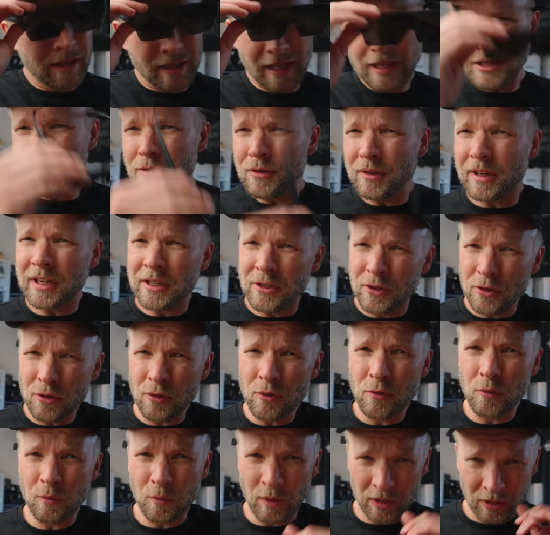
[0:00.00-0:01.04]
that you can
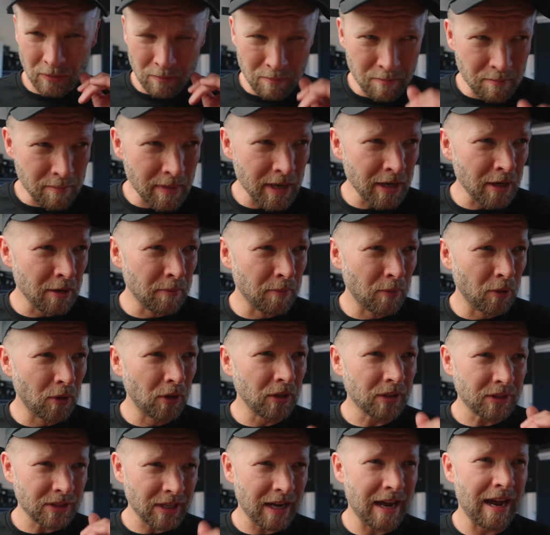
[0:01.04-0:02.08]
do with minimal
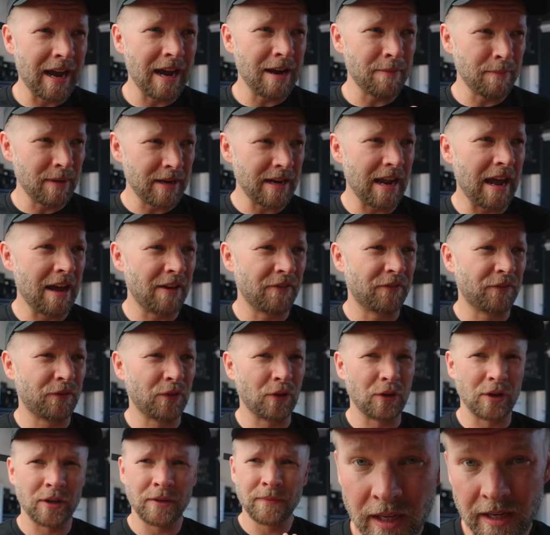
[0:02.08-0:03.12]
time and
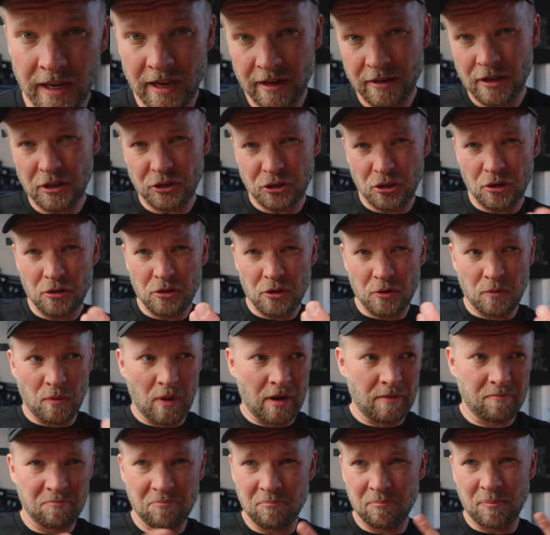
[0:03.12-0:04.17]
effort. And I already showed you
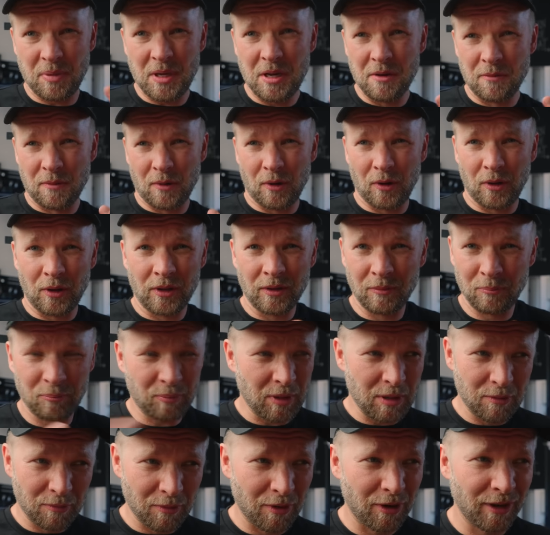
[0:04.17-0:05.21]
one, B-roll.
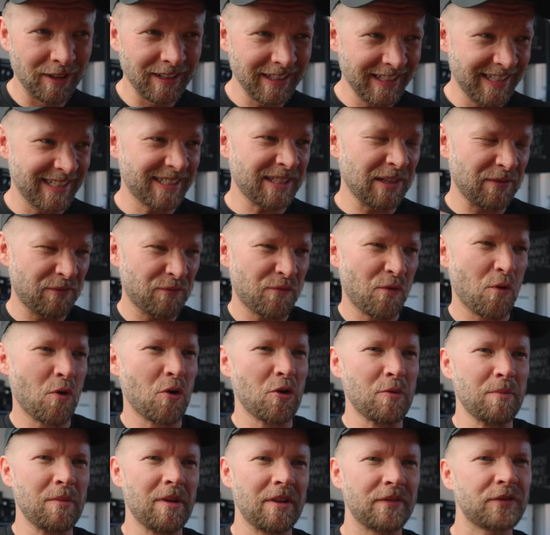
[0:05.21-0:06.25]
B-roll is a
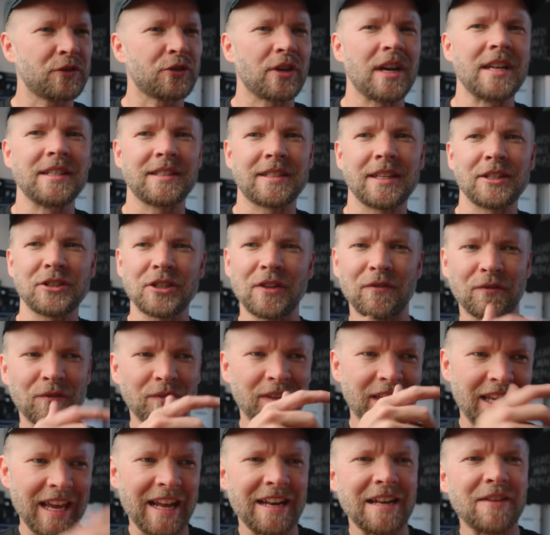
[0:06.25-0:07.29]
form of
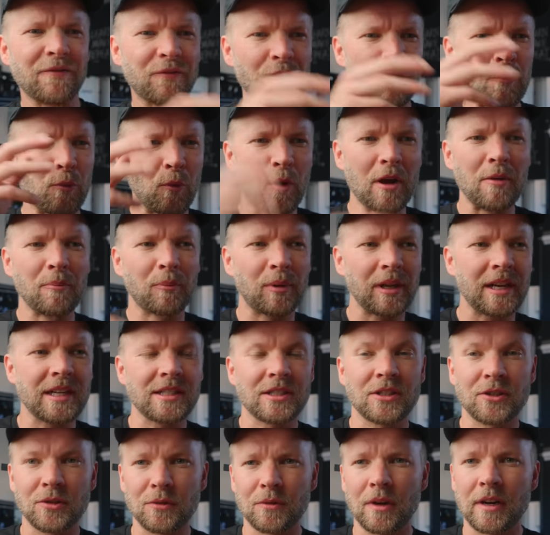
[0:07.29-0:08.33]
transition, getting from one
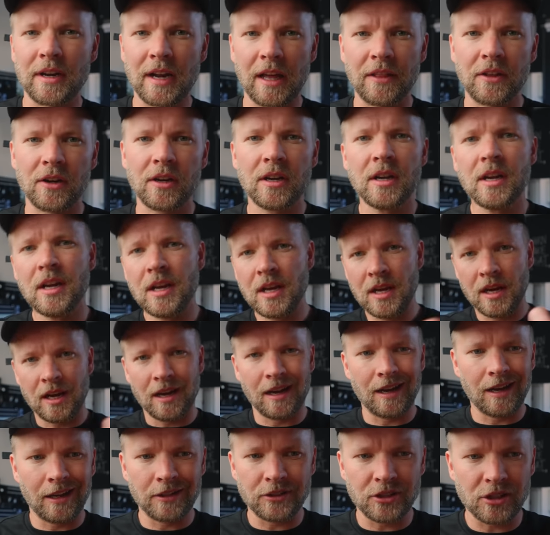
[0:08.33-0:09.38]
place to another.
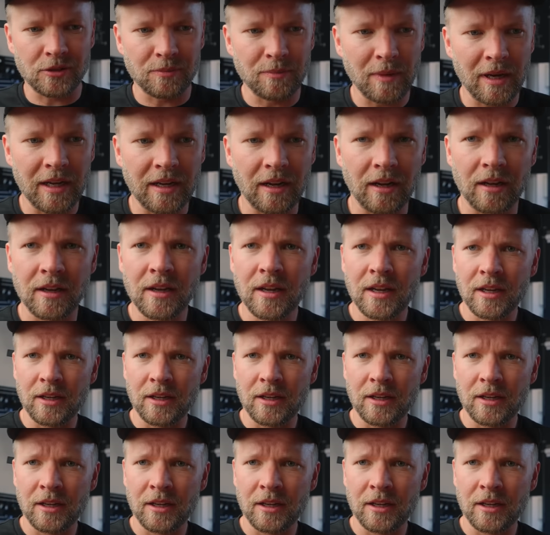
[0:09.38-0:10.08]
Just made a